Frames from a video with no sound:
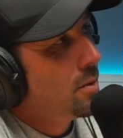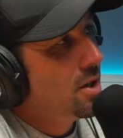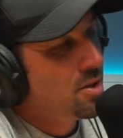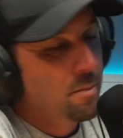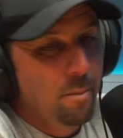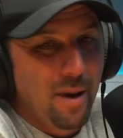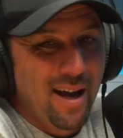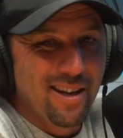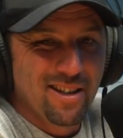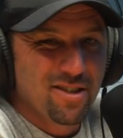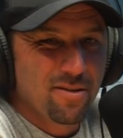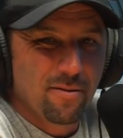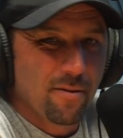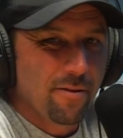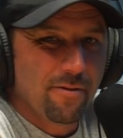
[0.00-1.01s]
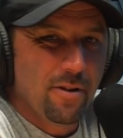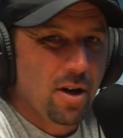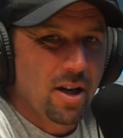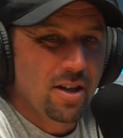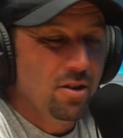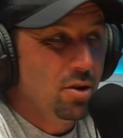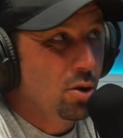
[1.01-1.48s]
It's Ben is
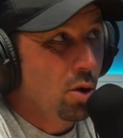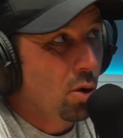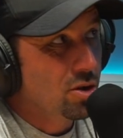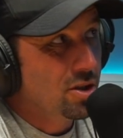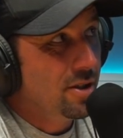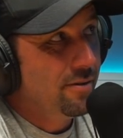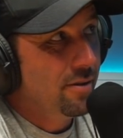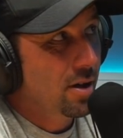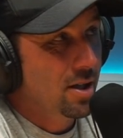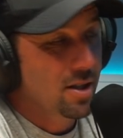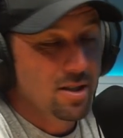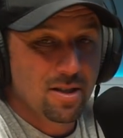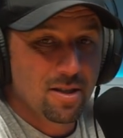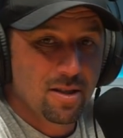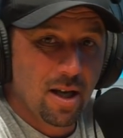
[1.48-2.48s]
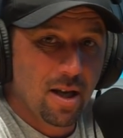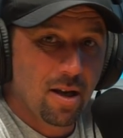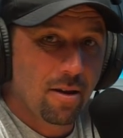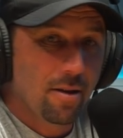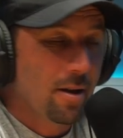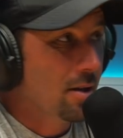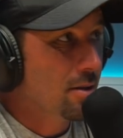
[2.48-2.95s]
fucking dodgy fucking sticker
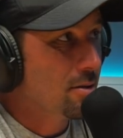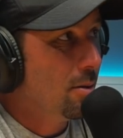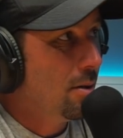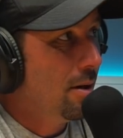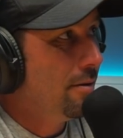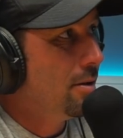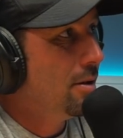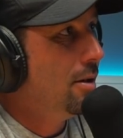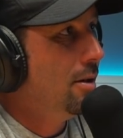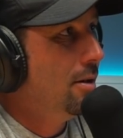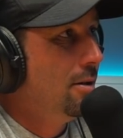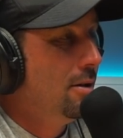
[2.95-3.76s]
things or whatever.